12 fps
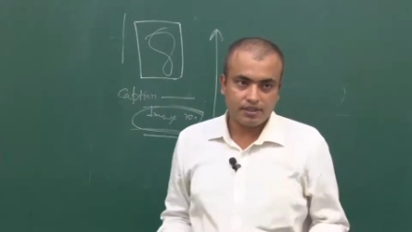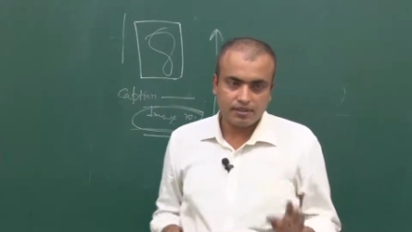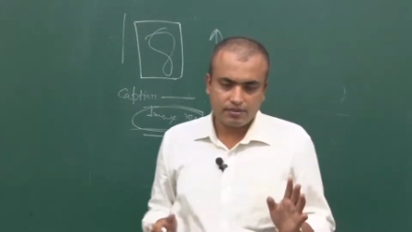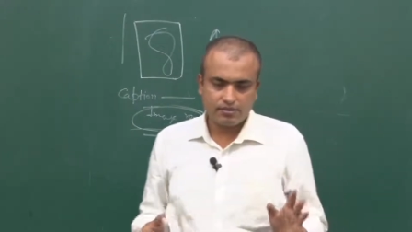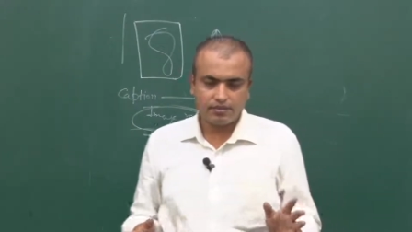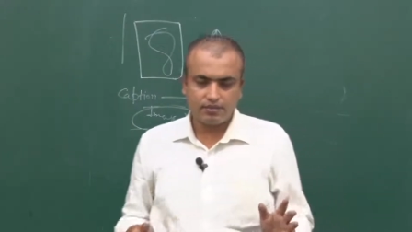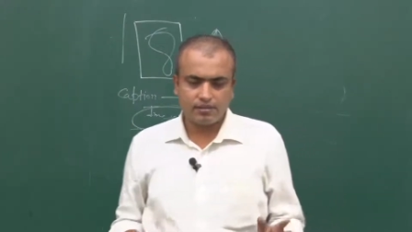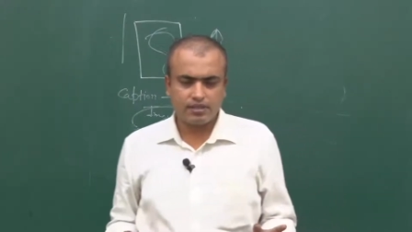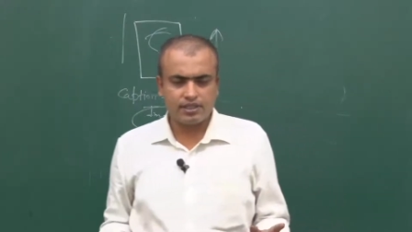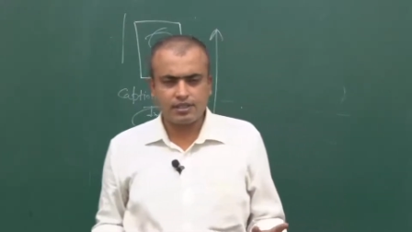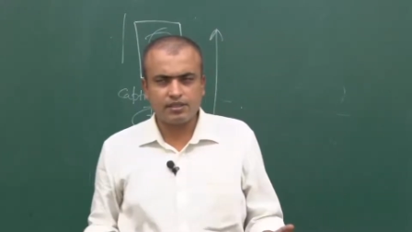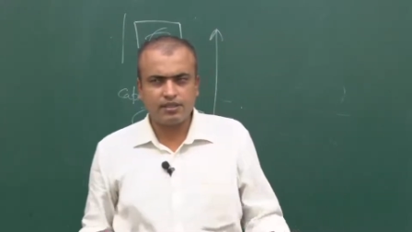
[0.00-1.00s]
So
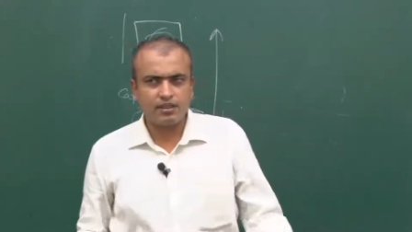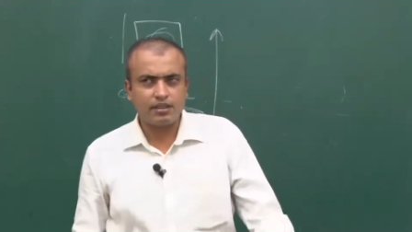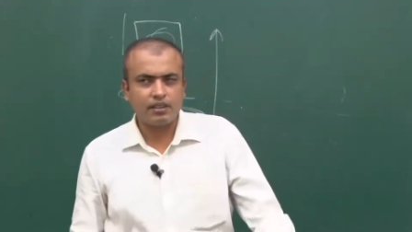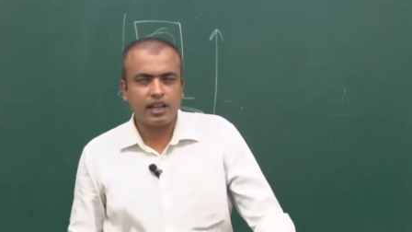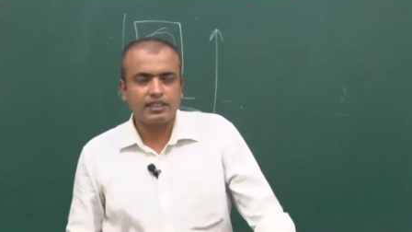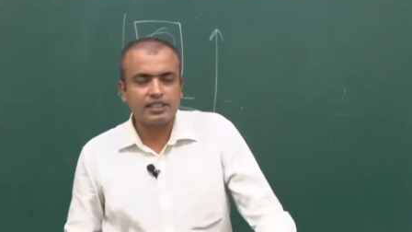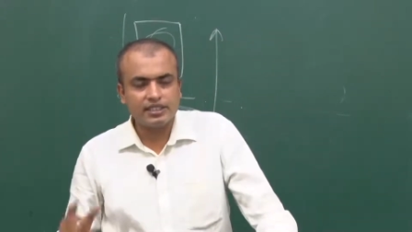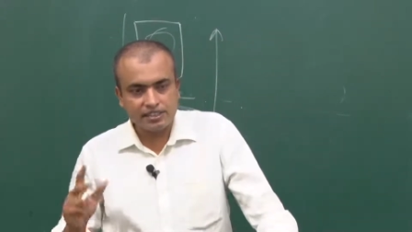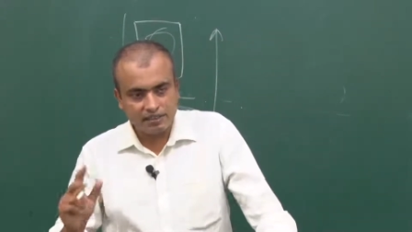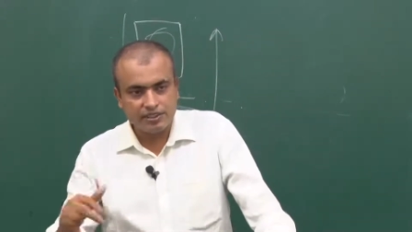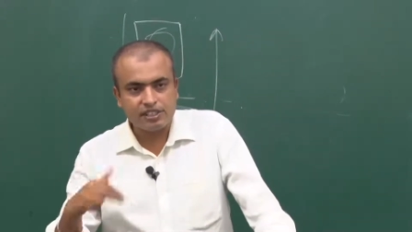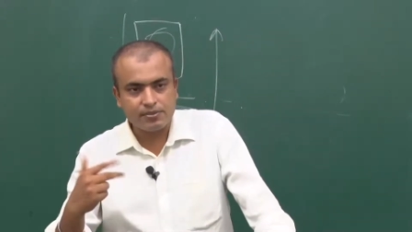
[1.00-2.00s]
this is not a, I think this is a
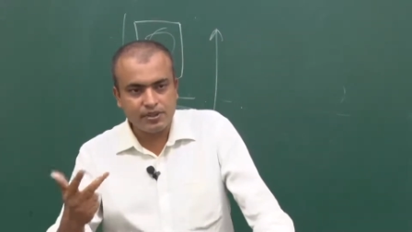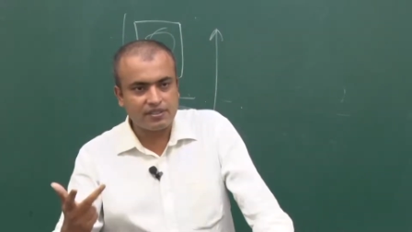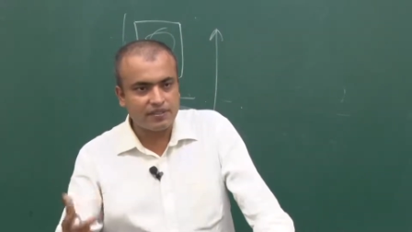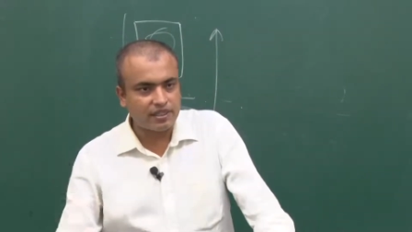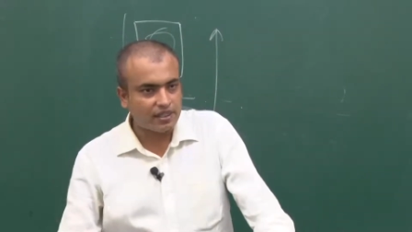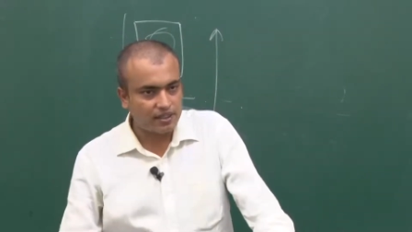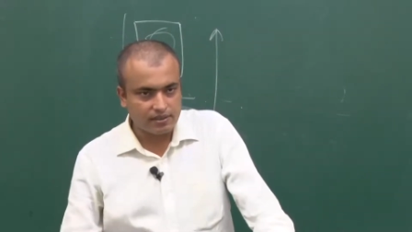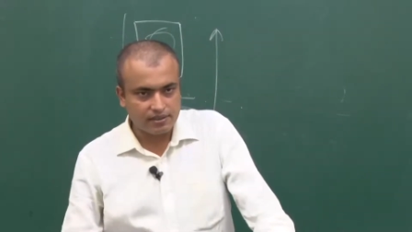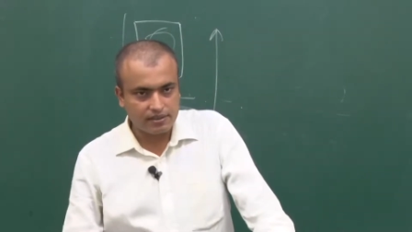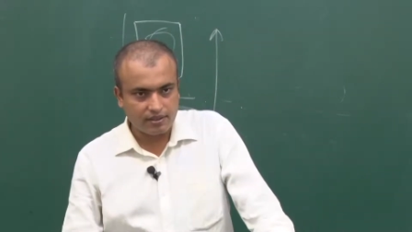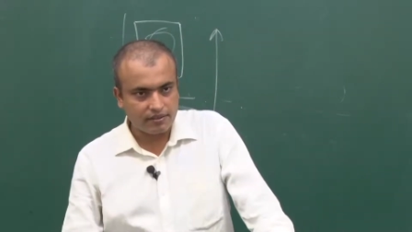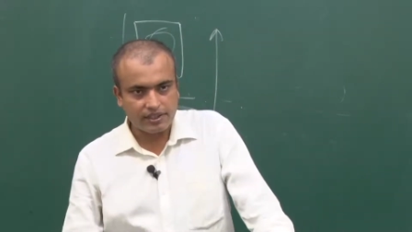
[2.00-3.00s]
very specific case,
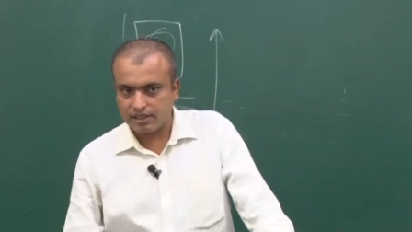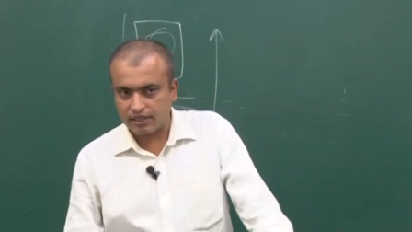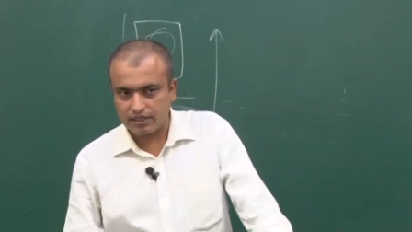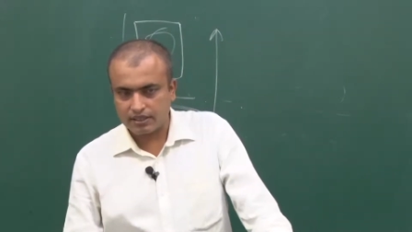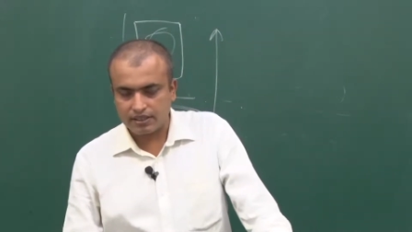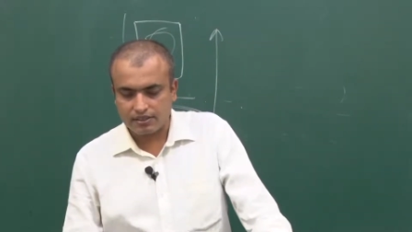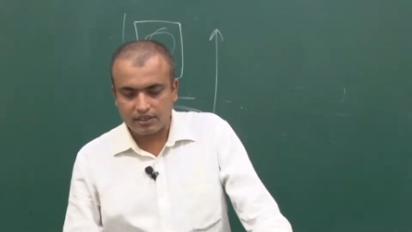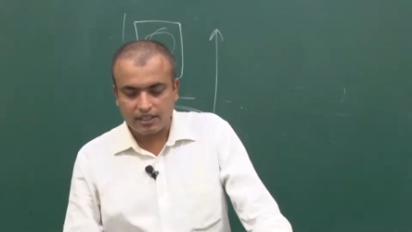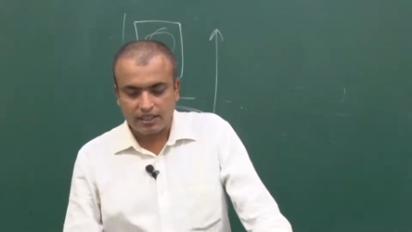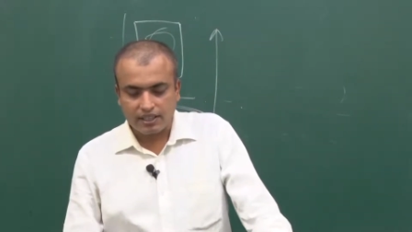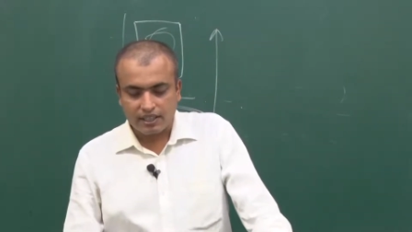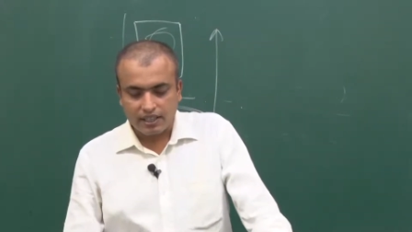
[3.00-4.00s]
not a very general case.
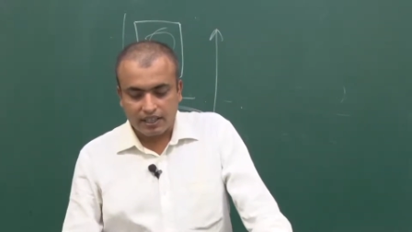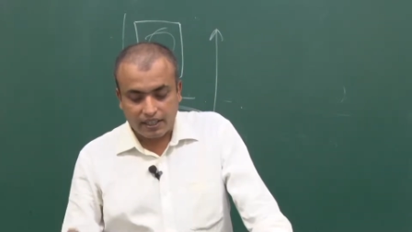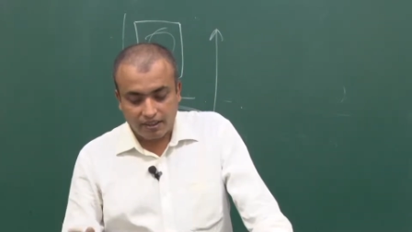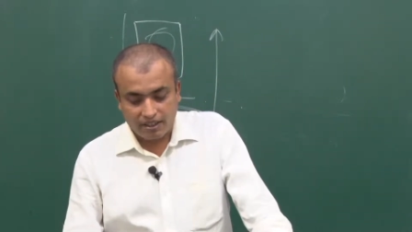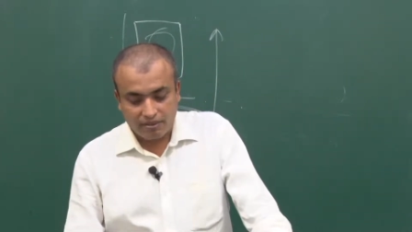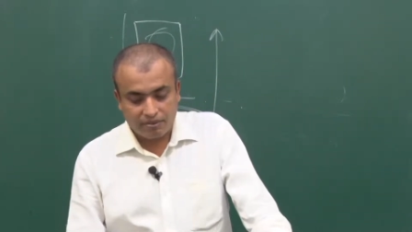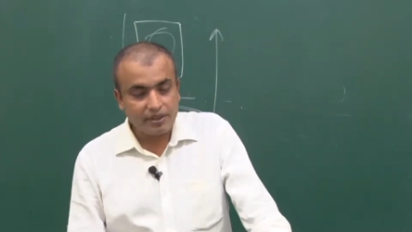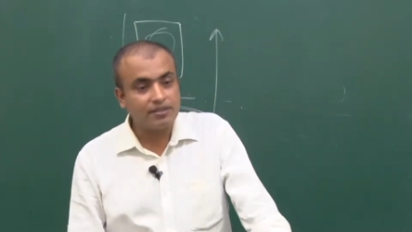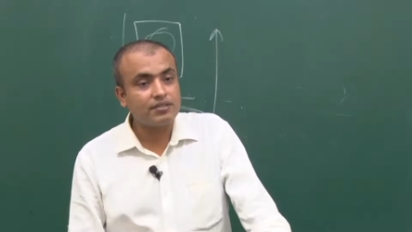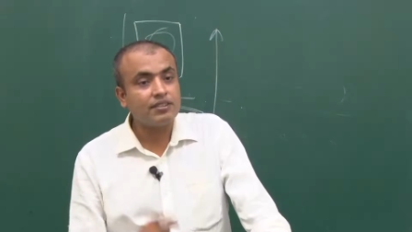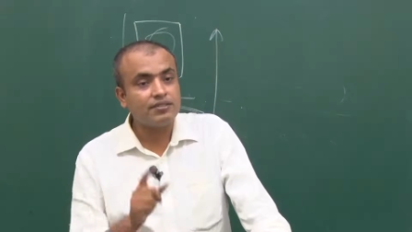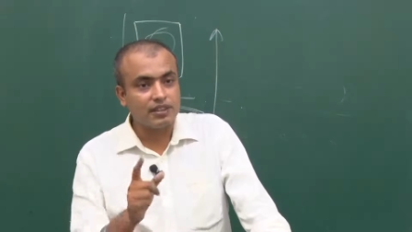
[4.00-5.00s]
And now coming back to
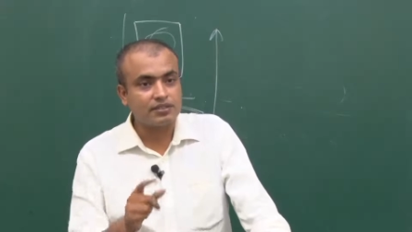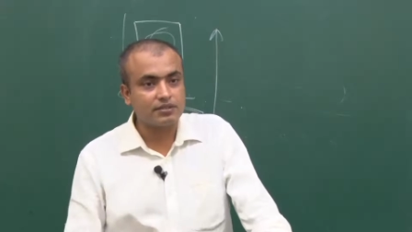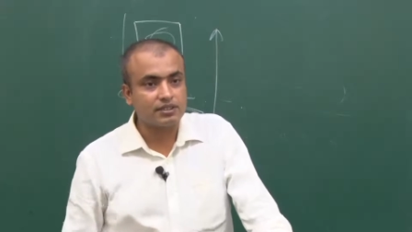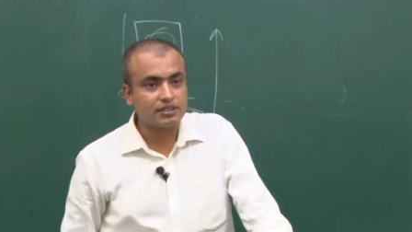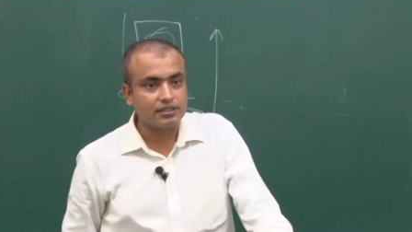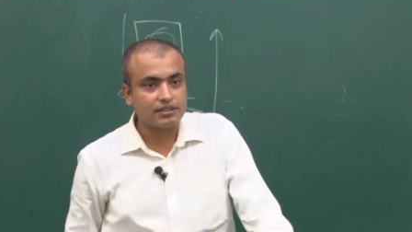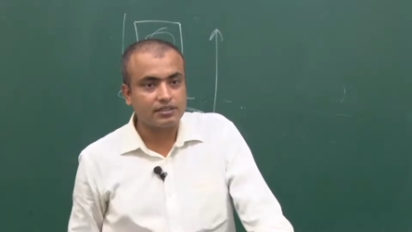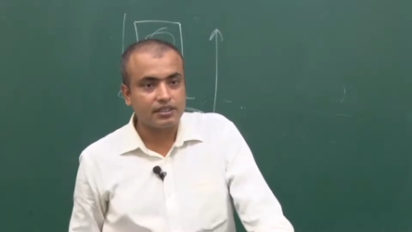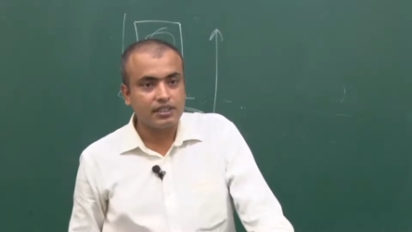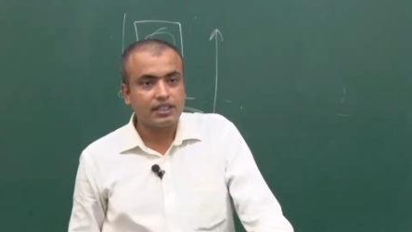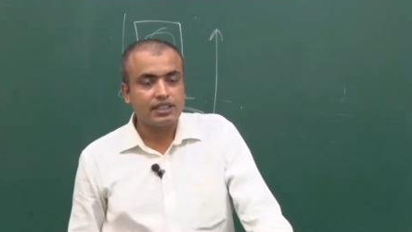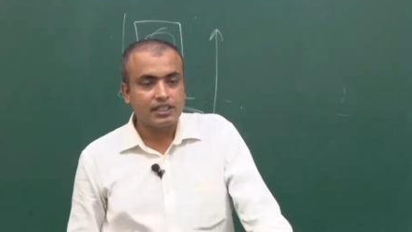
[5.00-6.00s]
your first question,
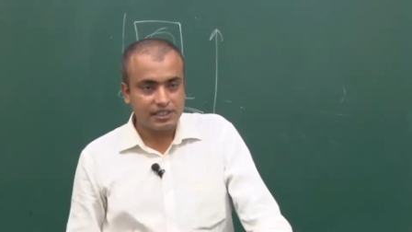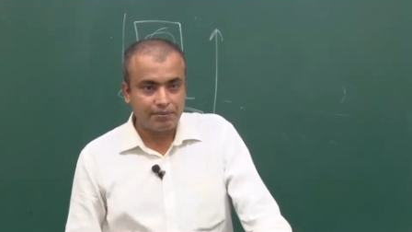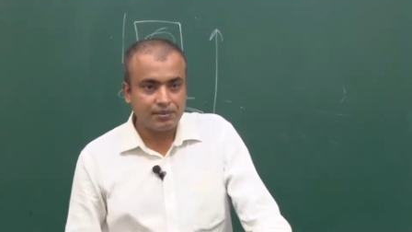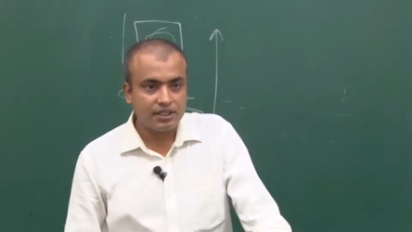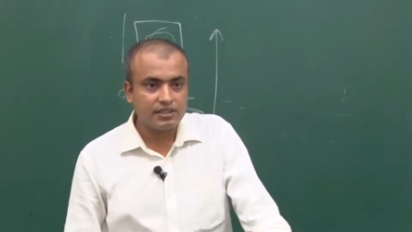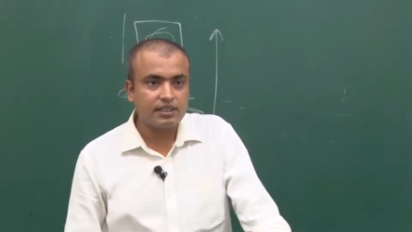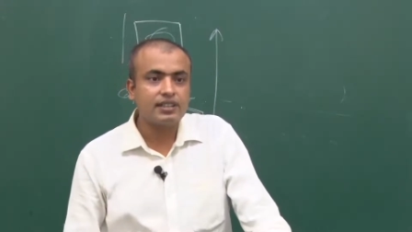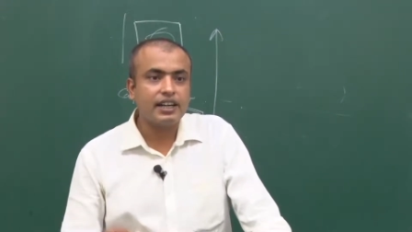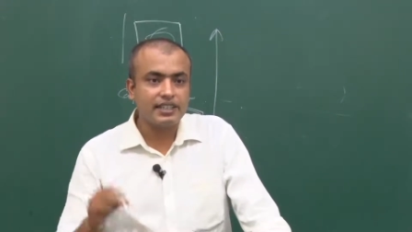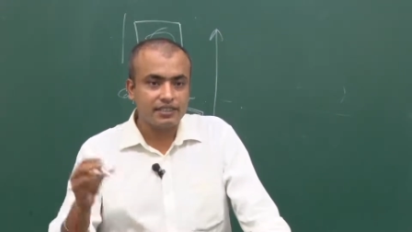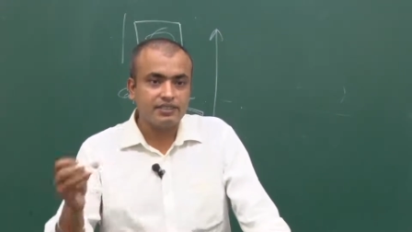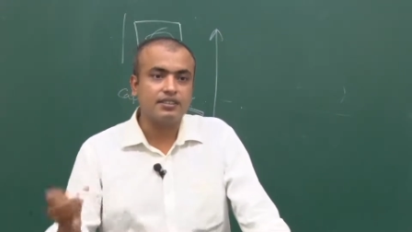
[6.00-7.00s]
chapters and
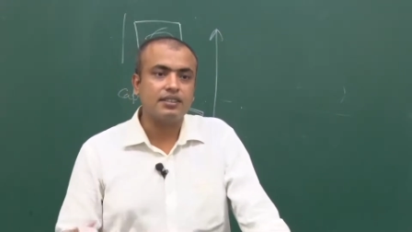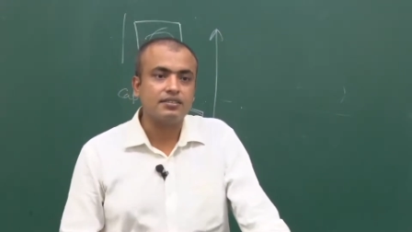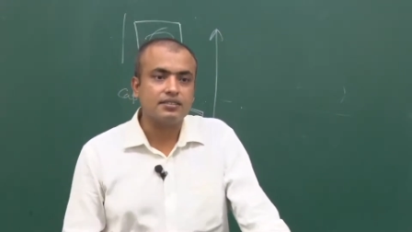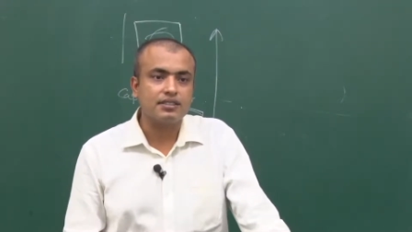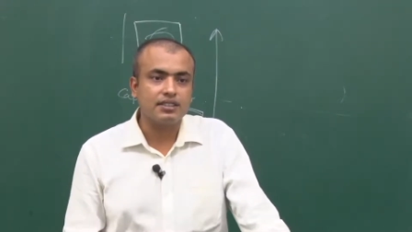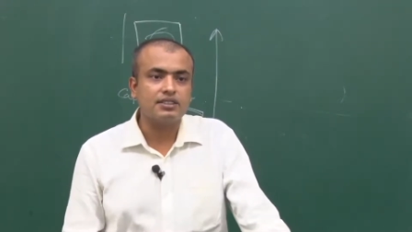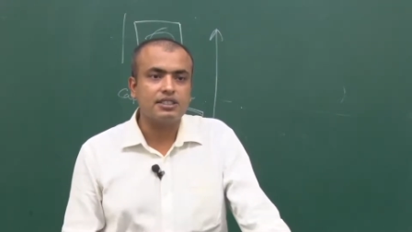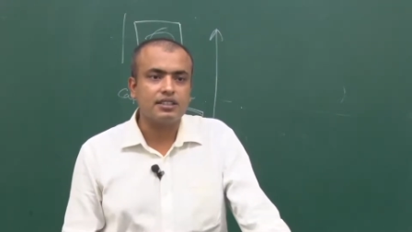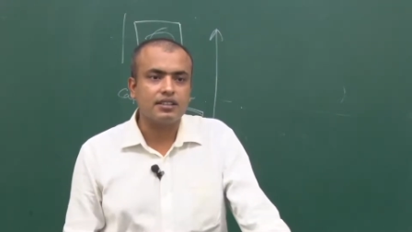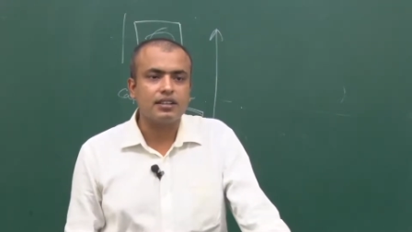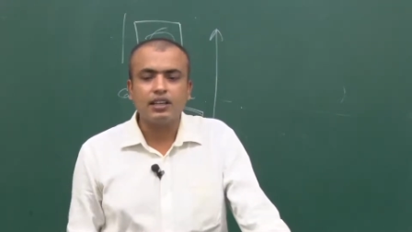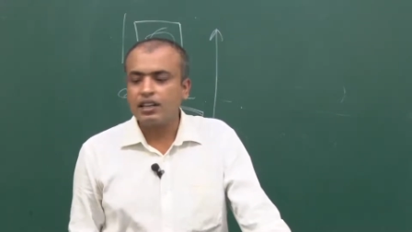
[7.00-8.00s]
writing styles in general.